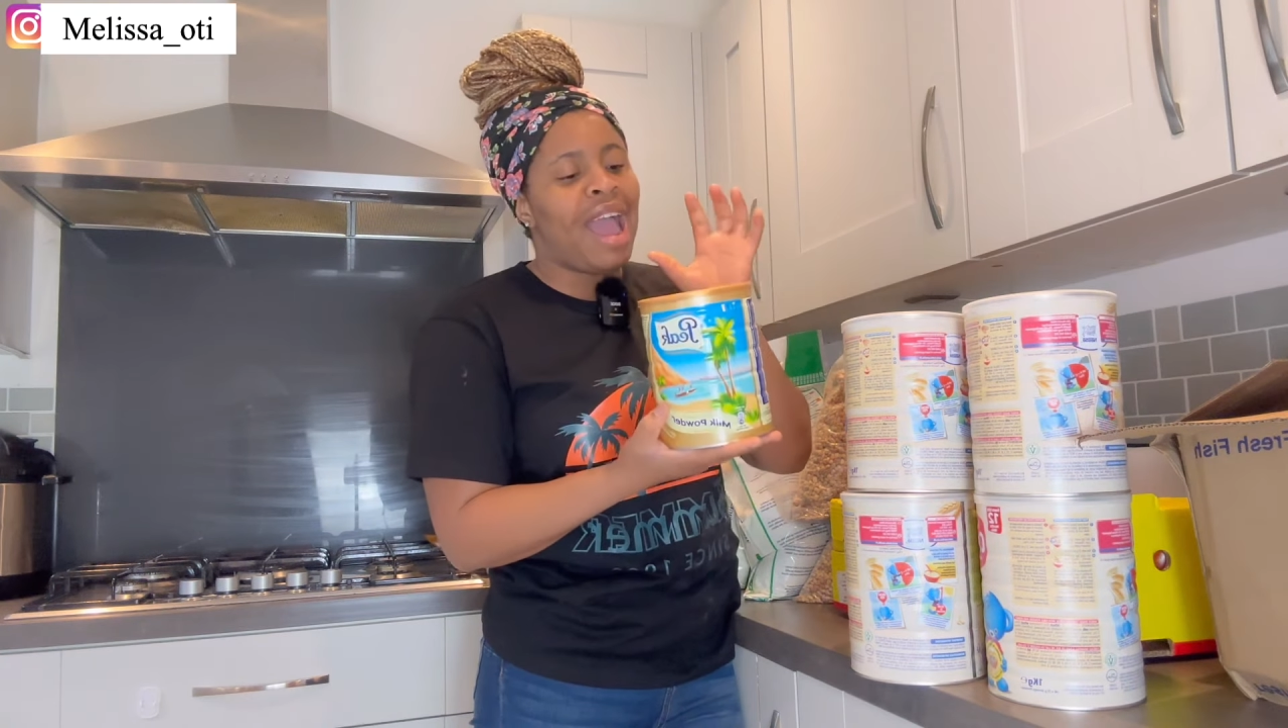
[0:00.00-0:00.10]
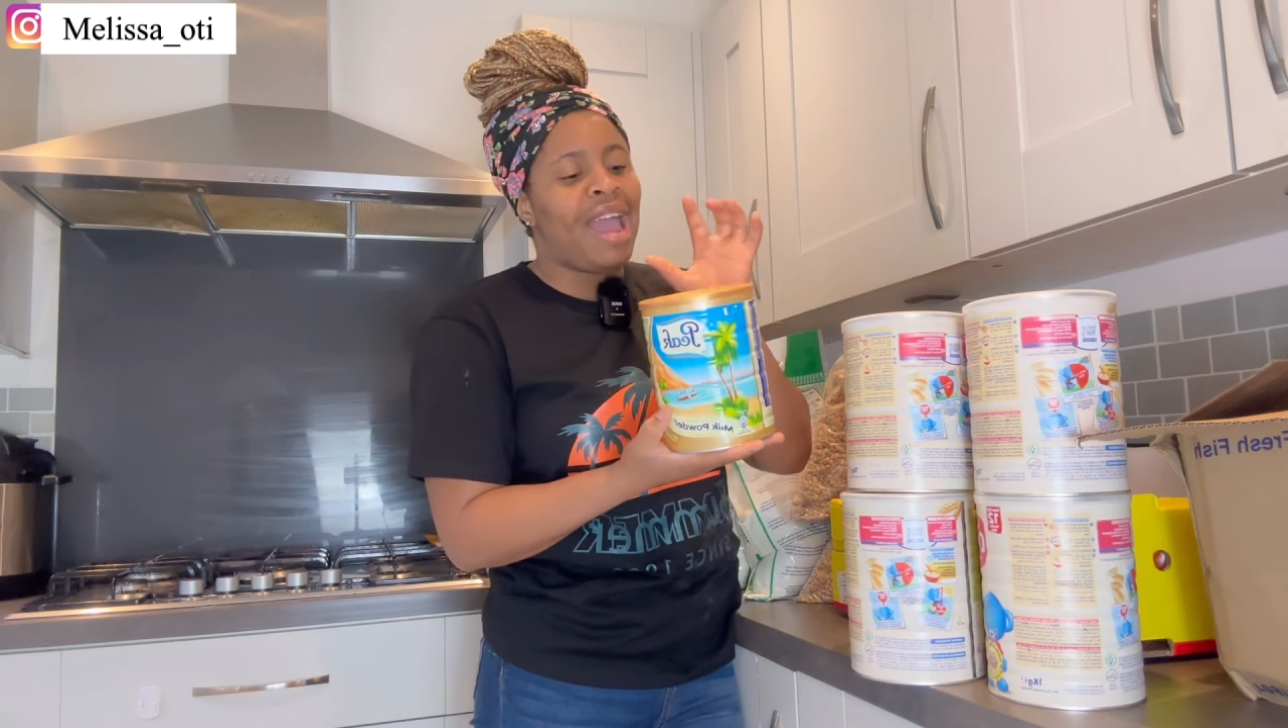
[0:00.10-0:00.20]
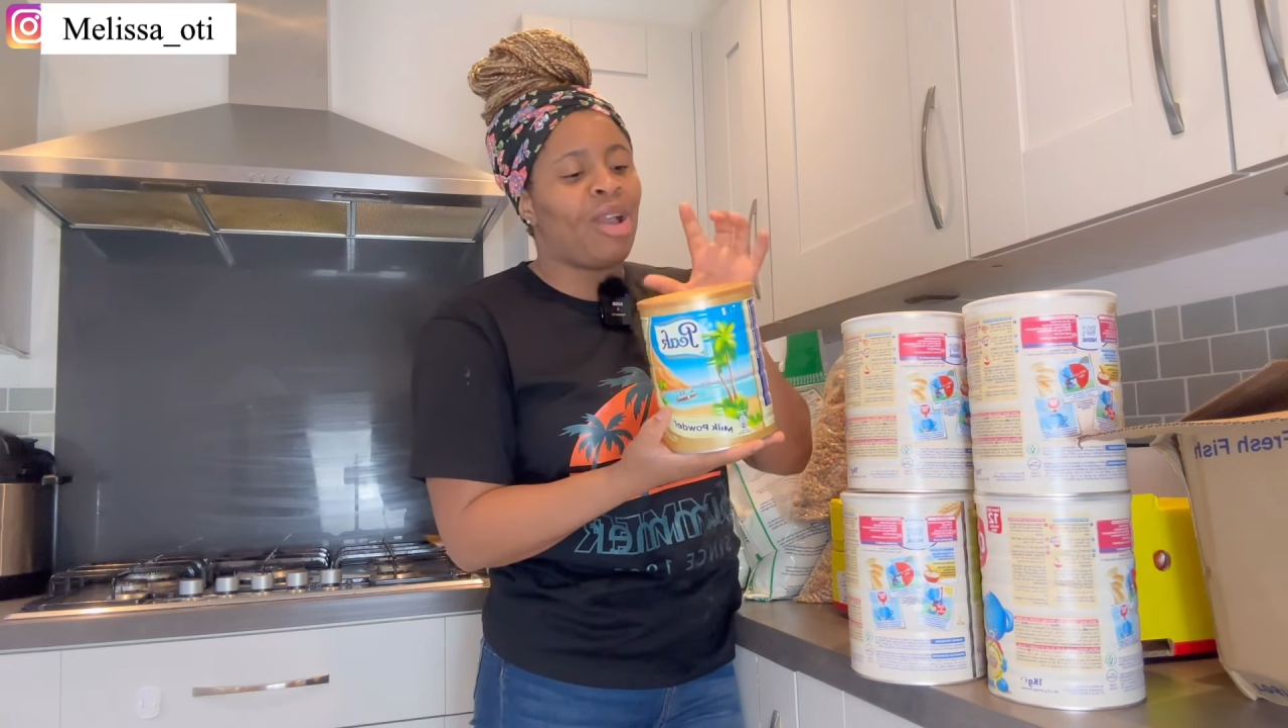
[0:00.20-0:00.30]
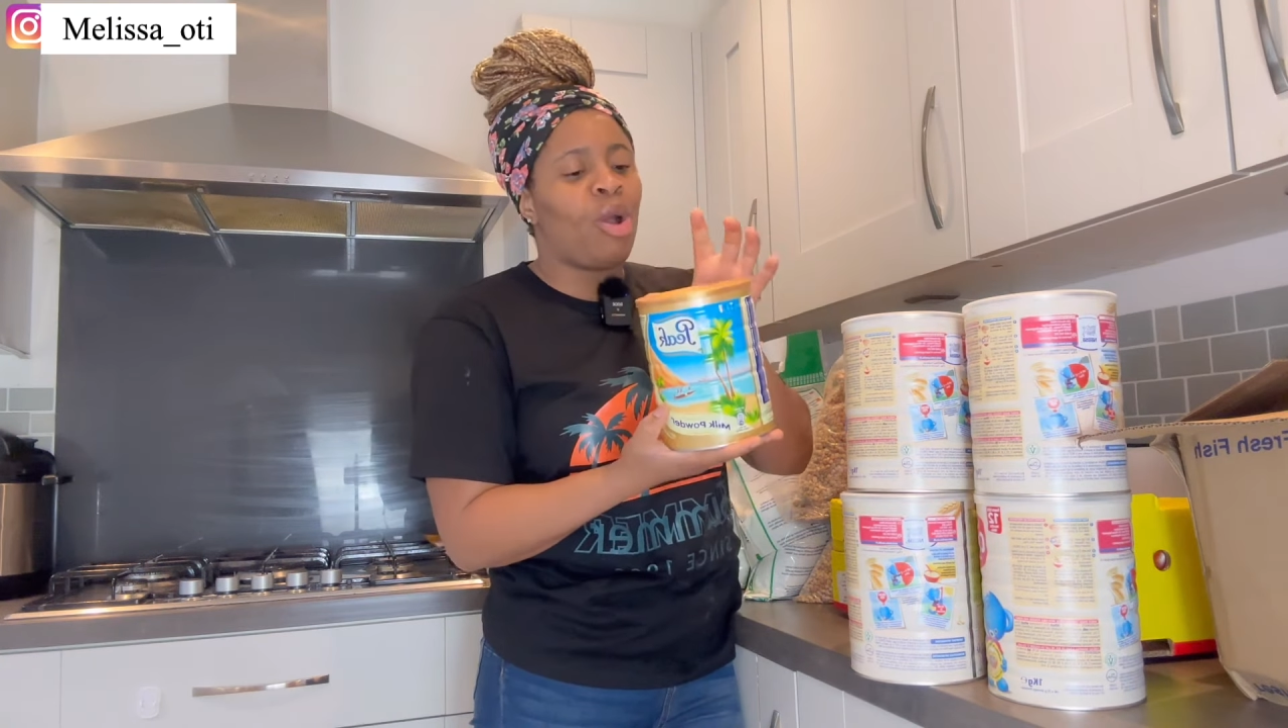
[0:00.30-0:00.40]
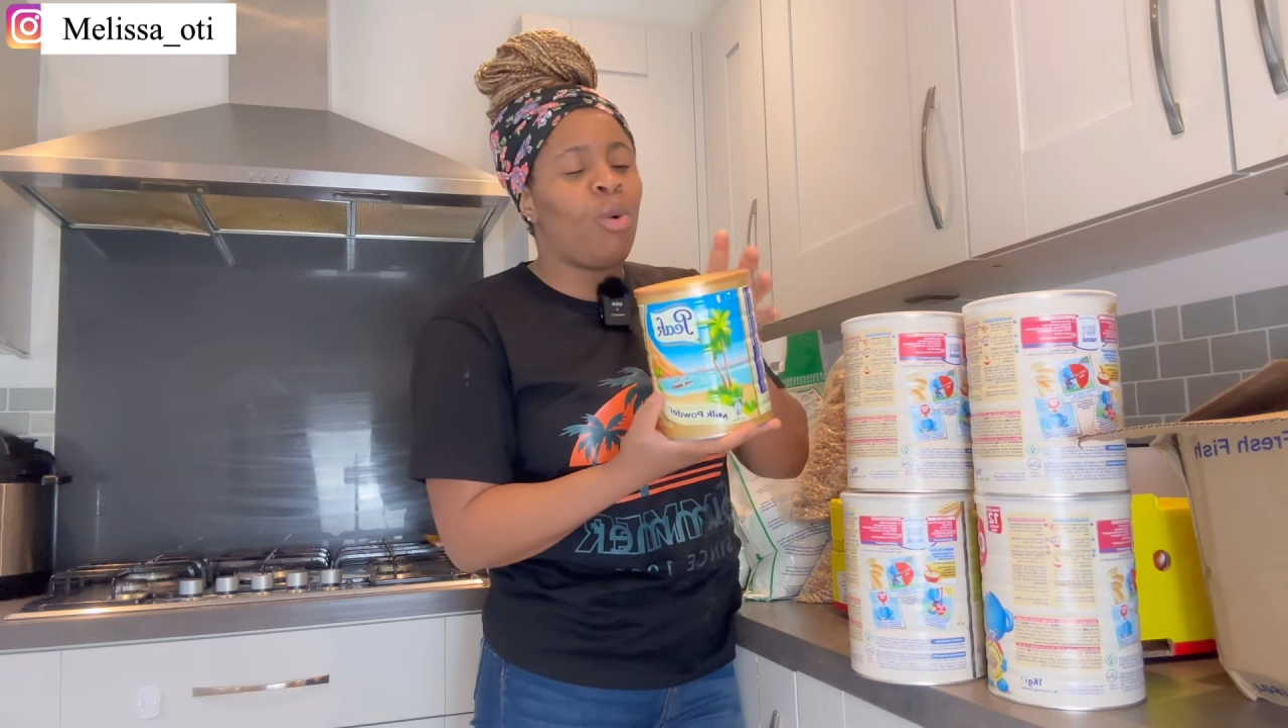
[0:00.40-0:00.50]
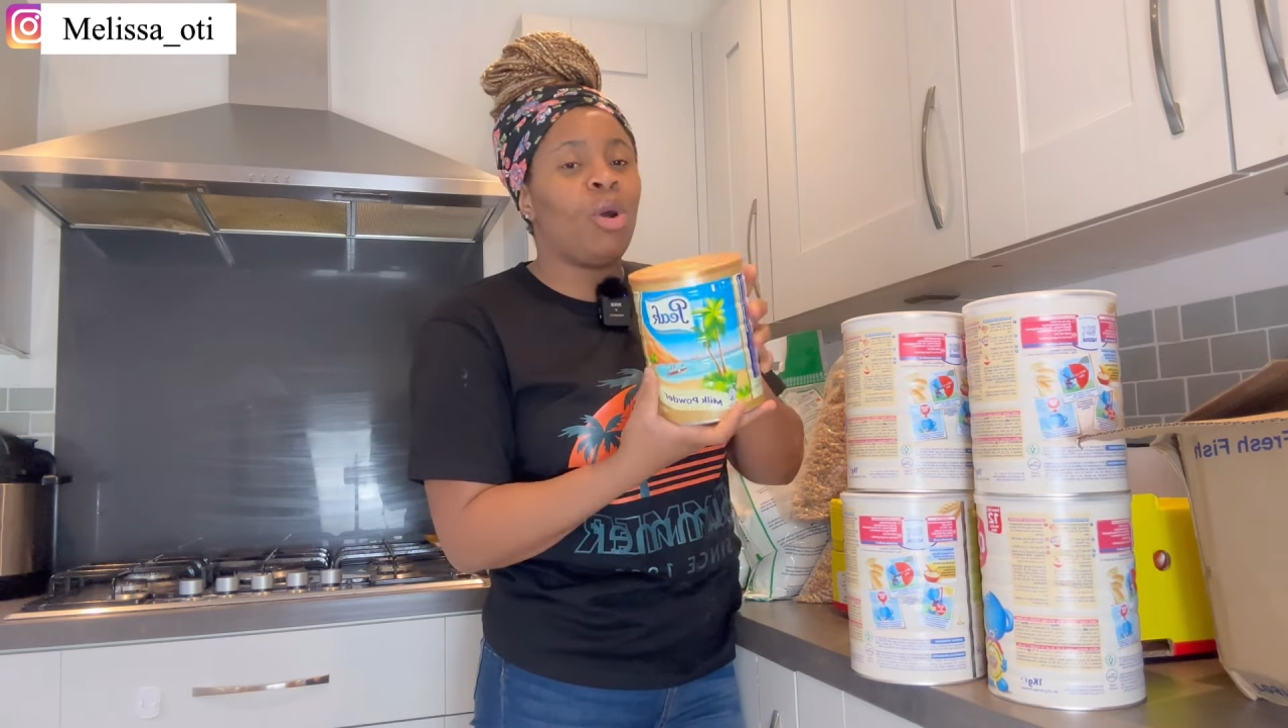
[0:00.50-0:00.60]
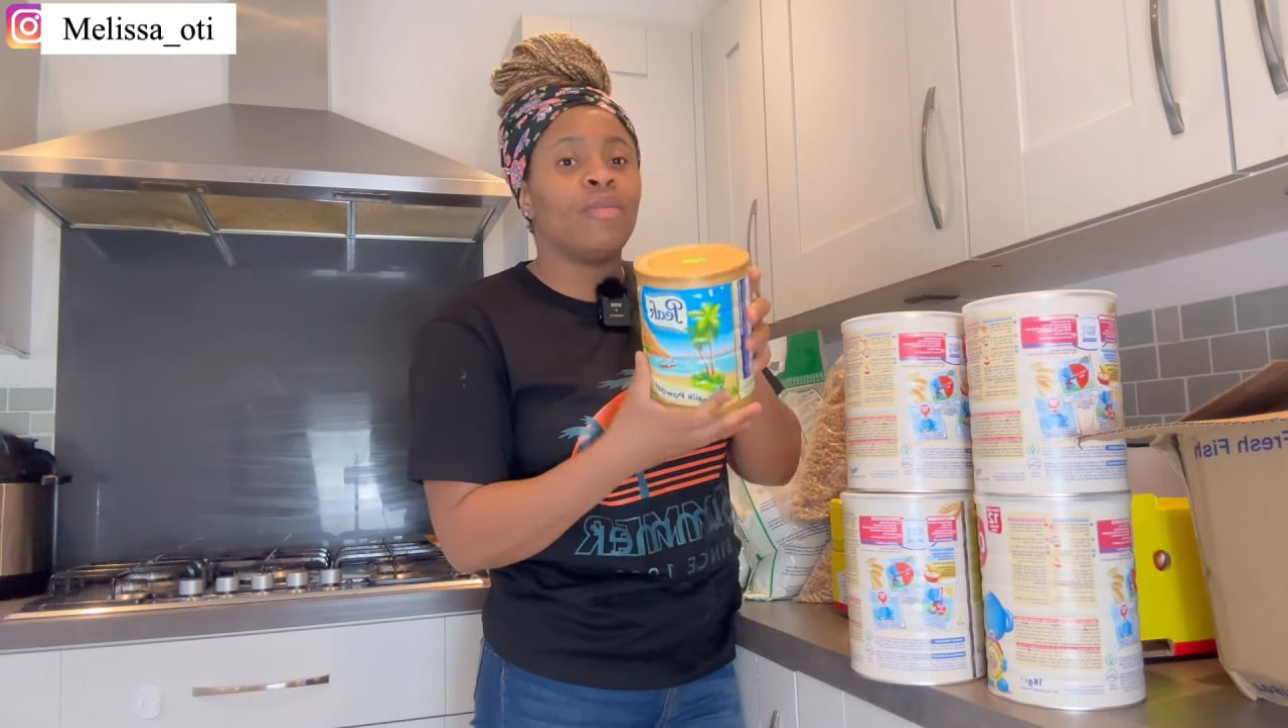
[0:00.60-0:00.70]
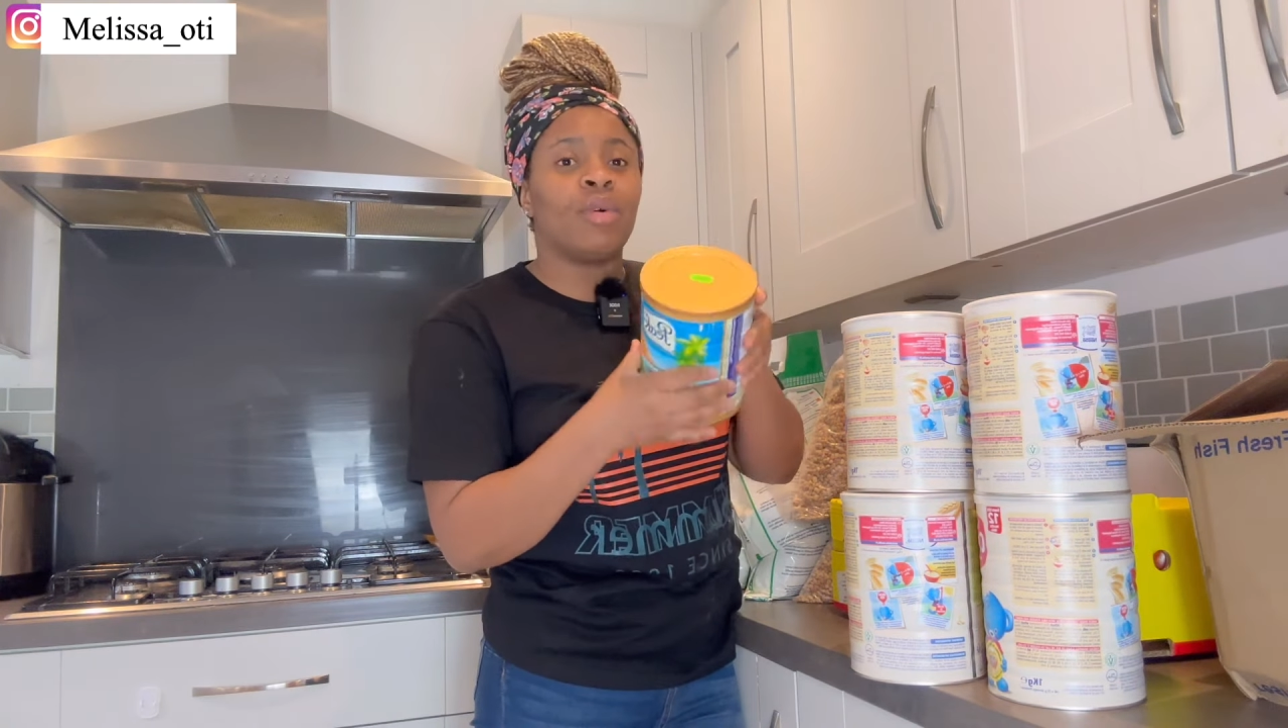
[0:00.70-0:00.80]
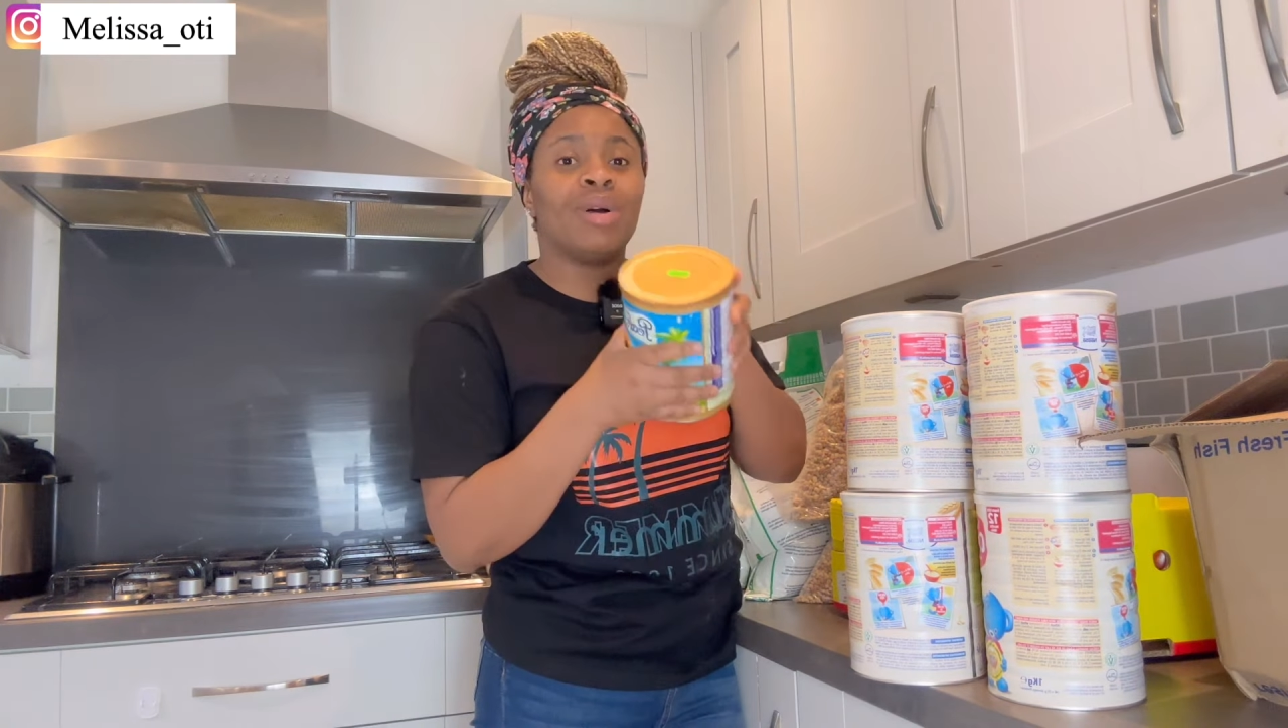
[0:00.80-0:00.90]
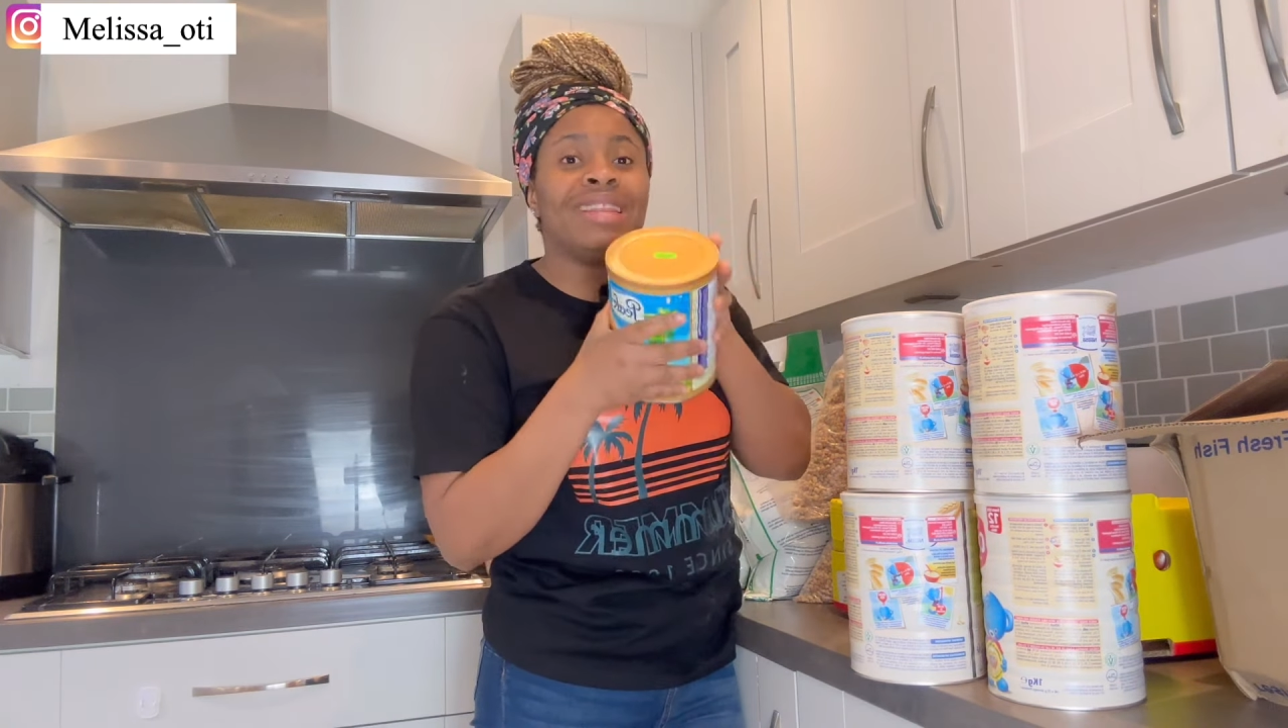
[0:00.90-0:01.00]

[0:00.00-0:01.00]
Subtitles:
I got one for